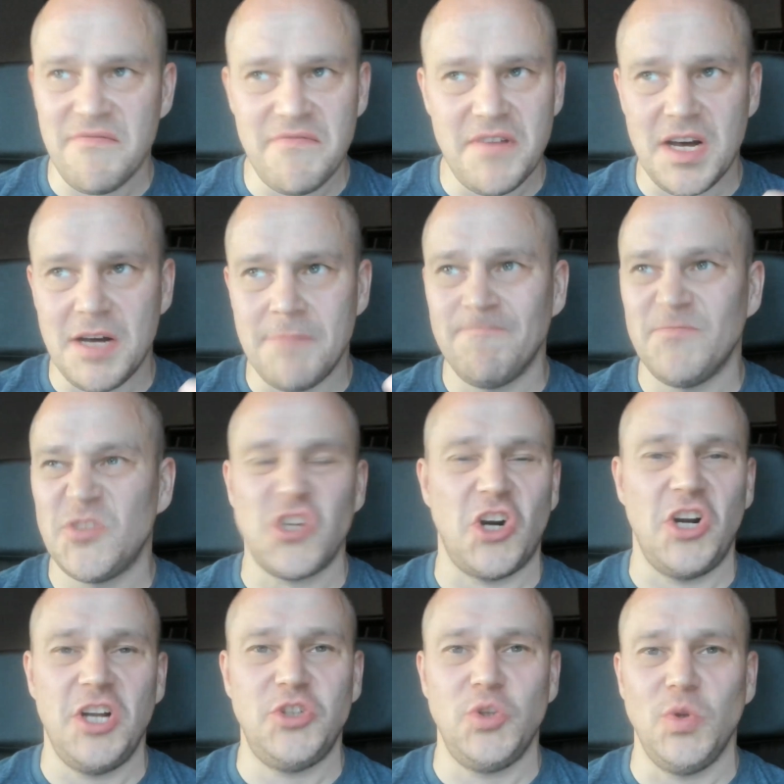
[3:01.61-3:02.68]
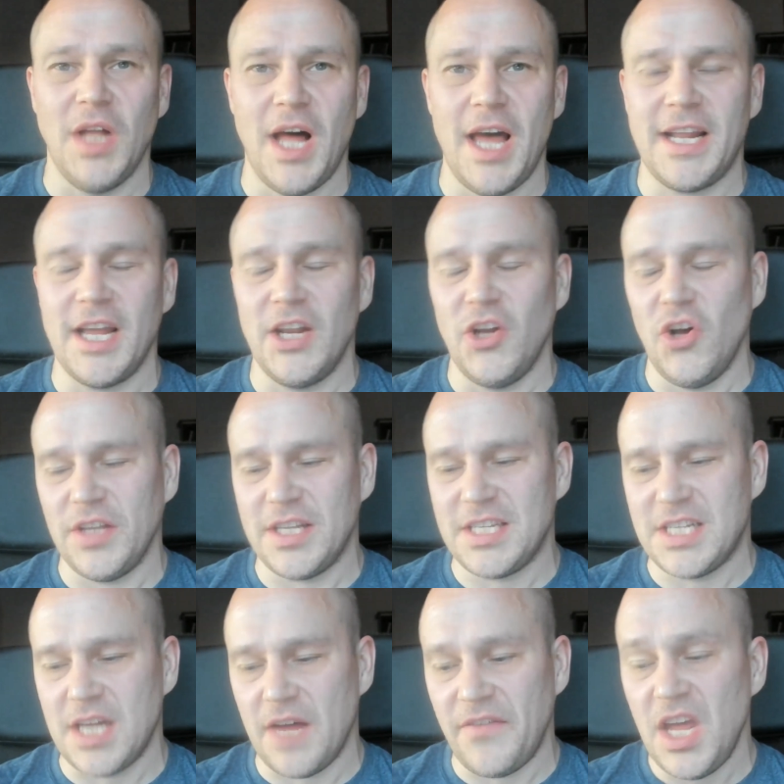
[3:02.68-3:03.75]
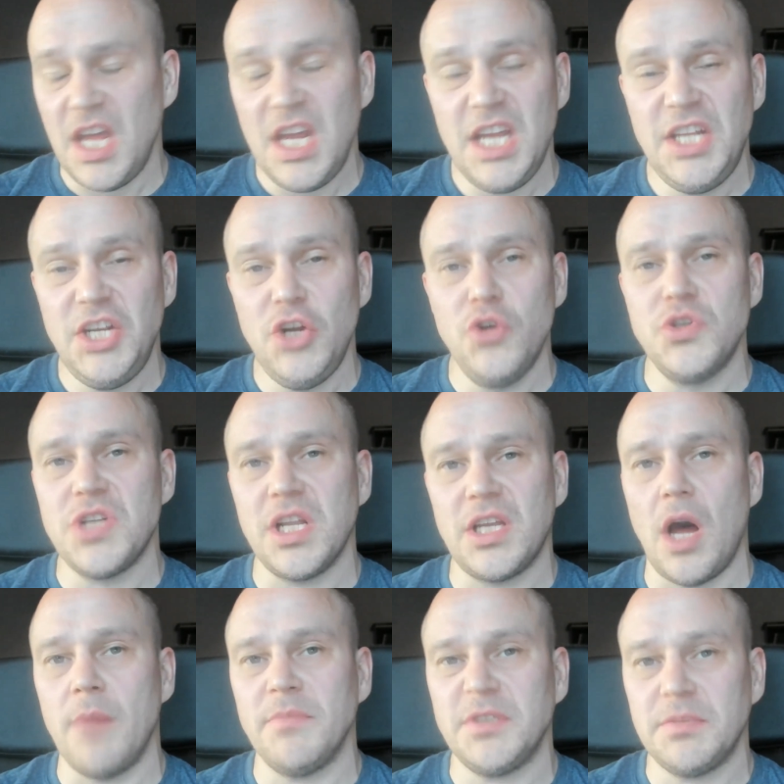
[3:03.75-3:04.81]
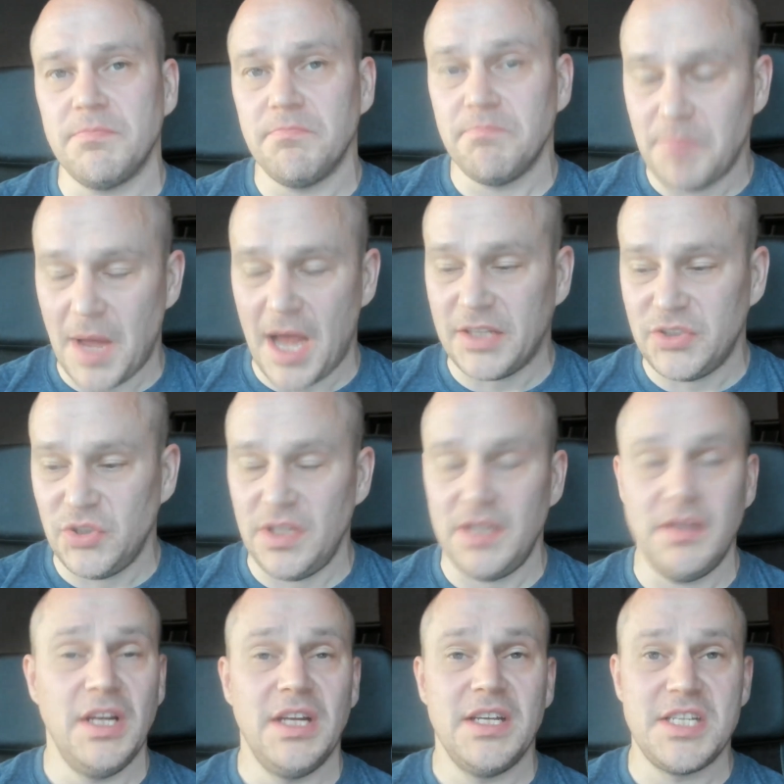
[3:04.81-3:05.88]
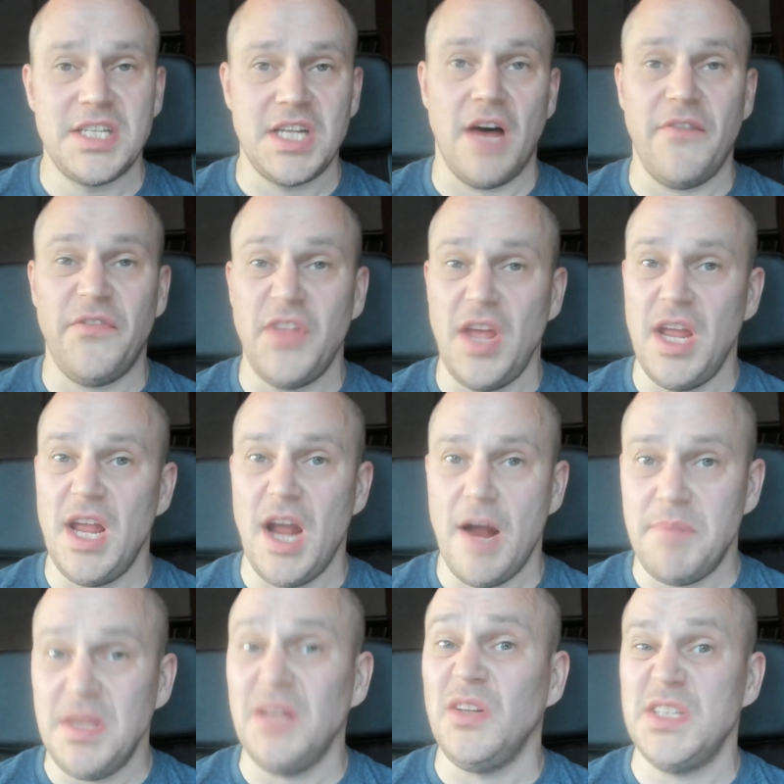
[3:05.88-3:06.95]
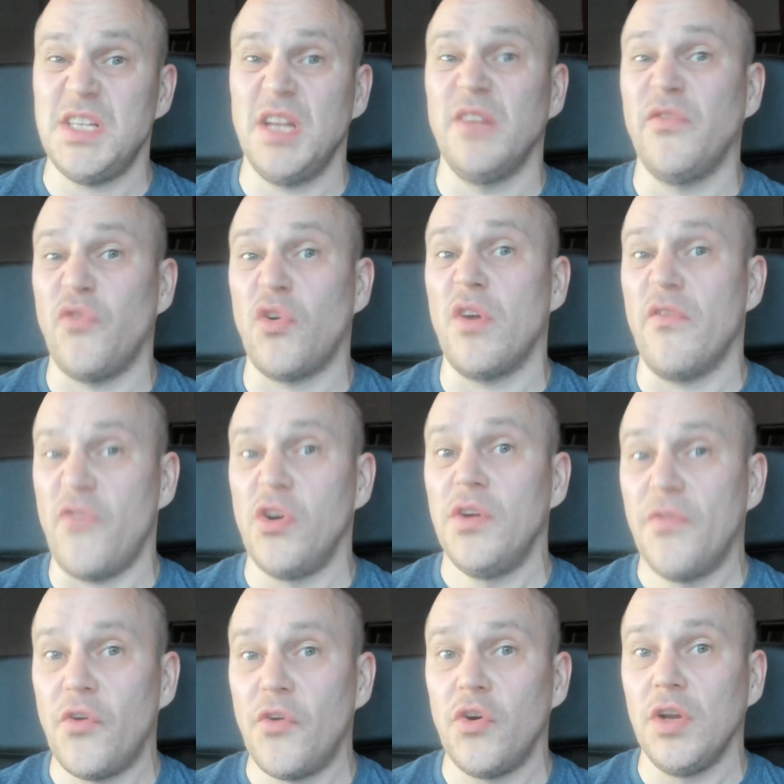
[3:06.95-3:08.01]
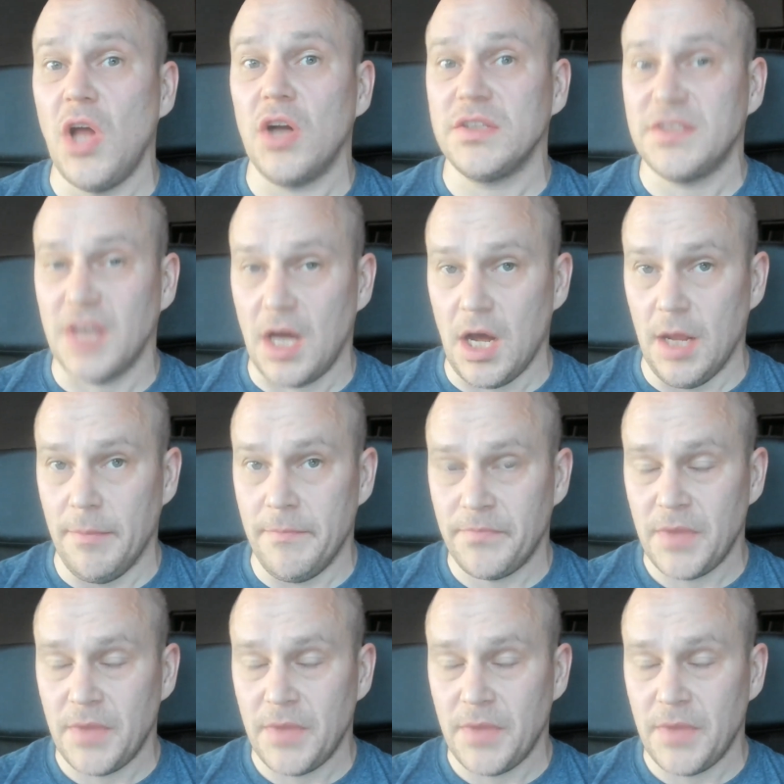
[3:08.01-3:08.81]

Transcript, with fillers: uh, started to like and all that stuff, it usually comes back to the stuff they have been listening for a very, very long time.